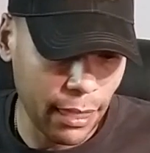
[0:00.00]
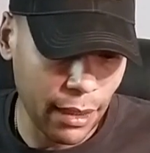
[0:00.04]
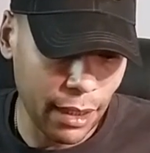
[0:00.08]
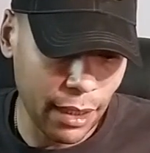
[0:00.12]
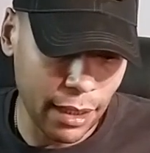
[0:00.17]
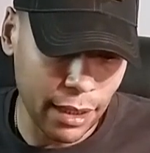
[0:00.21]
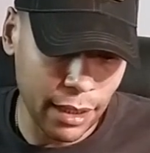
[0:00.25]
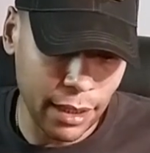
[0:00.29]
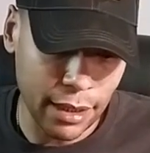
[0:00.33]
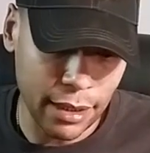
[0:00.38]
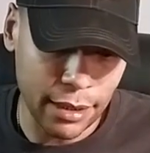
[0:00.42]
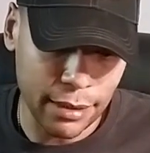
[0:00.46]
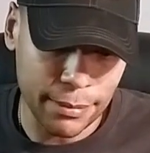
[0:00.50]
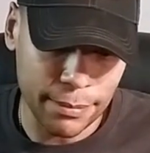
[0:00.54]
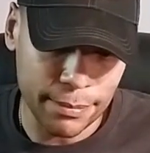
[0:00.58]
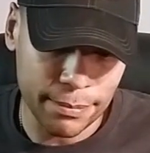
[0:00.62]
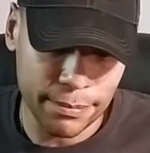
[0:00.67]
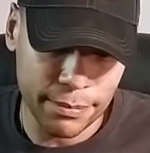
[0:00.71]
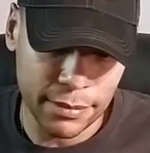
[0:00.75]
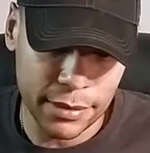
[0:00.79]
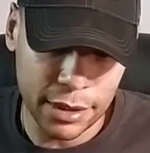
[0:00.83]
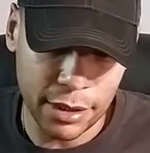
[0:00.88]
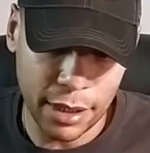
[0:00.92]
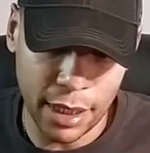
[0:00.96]

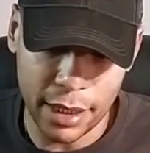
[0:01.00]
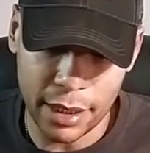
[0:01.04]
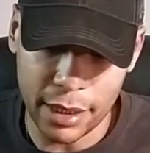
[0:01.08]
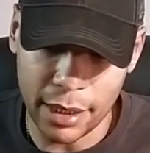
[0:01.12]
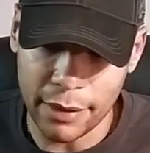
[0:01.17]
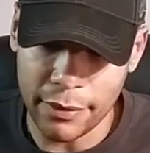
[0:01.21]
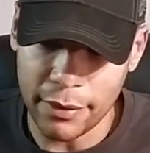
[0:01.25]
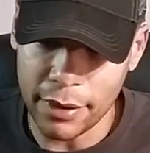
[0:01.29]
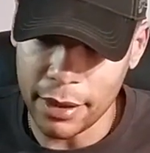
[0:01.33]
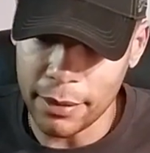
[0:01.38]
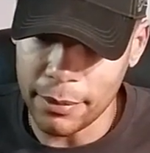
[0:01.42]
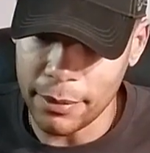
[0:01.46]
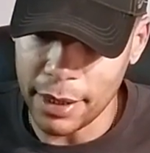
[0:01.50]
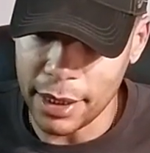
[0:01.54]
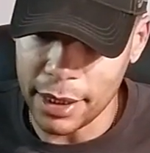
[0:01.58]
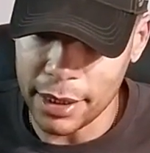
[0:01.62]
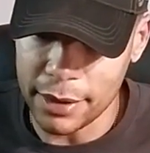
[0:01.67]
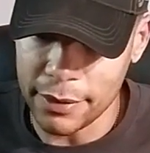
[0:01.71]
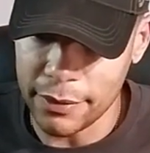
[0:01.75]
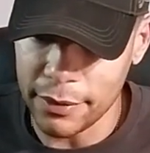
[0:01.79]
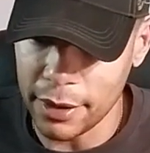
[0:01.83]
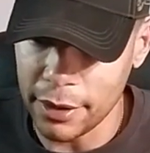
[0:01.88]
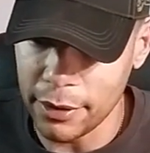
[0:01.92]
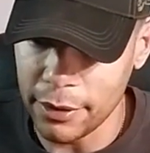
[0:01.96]
trying to give you the
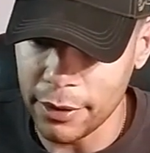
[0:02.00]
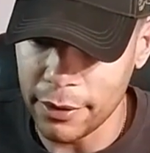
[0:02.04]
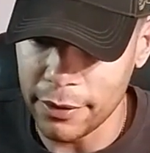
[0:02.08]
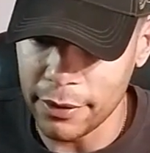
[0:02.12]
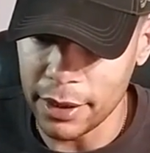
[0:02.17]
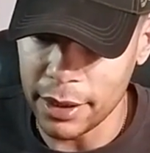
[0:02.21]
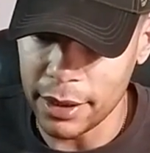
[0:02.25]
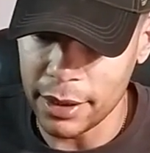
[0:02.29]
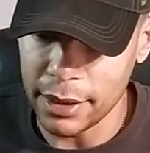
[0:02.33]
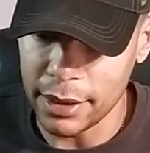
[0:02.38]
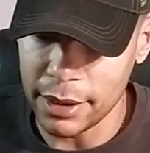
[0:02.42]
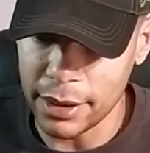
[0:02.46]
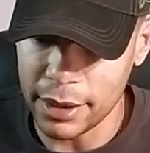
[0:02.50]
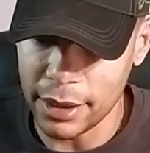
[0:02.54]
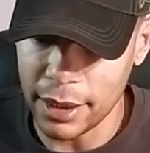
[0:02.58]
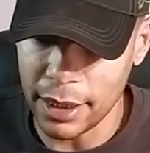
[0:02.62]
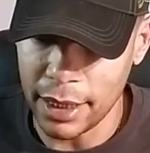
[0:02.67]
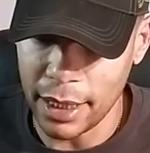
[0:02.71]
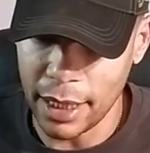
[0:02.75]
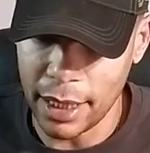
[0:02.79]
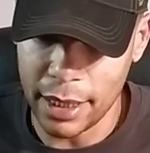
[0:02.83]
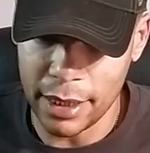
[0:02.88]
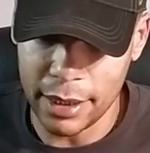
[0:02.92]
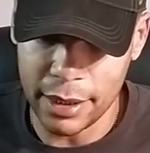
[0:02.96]
best view of it as you
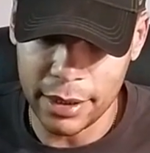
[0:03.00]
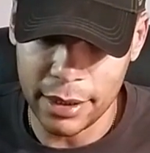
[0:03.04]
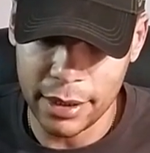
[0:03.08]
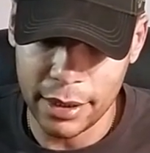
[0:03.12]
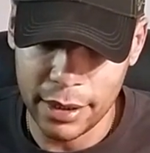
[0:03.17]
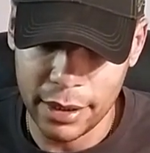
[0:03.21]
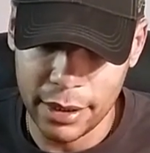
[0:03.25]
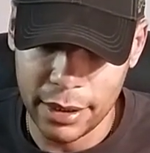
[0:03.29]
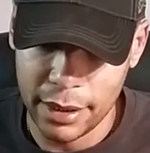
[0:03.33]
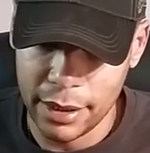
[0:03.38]
can.